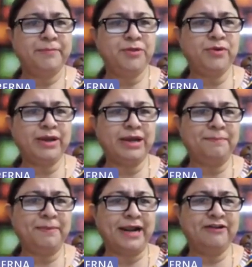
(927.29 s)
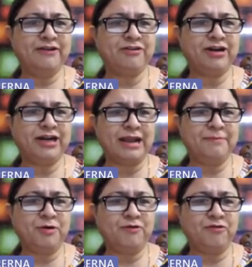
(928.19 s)
You can apply different
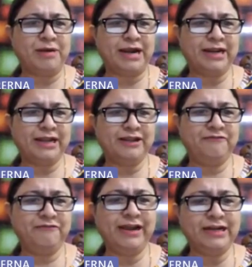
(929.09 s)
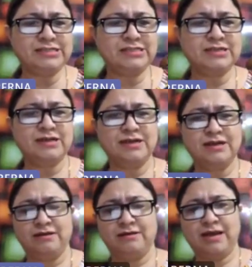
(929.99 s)
type of formatting effects
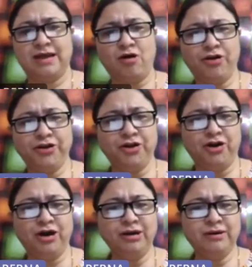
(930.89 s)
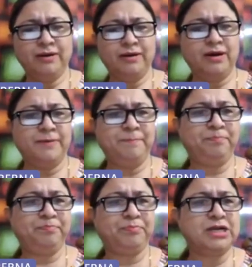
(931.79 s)
on your
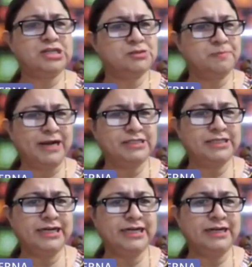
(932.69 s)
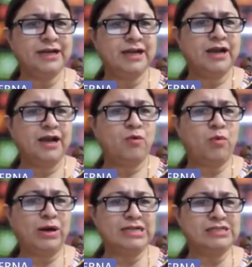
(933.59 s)
spreadsheet.
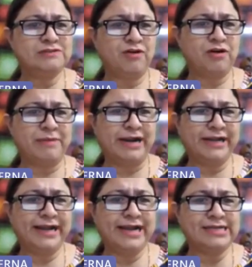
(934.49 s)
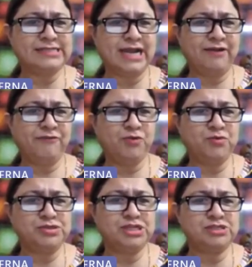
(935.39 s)
What is formatting? As I have
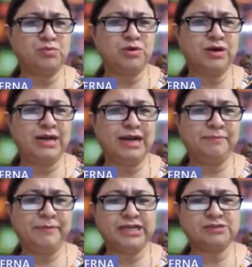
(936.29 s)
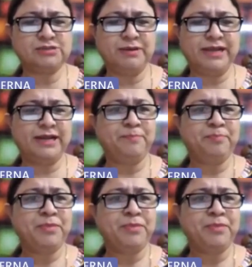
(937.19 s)
used this word, let me explain.